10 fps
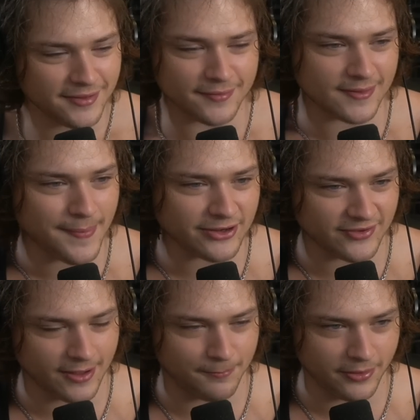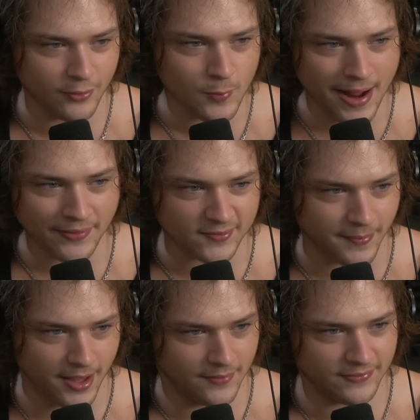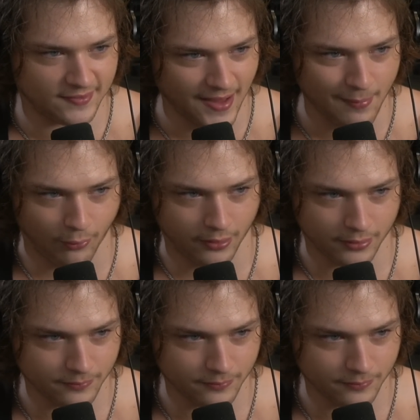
Does this man just a complete? Who made this man? If he's a cyborg,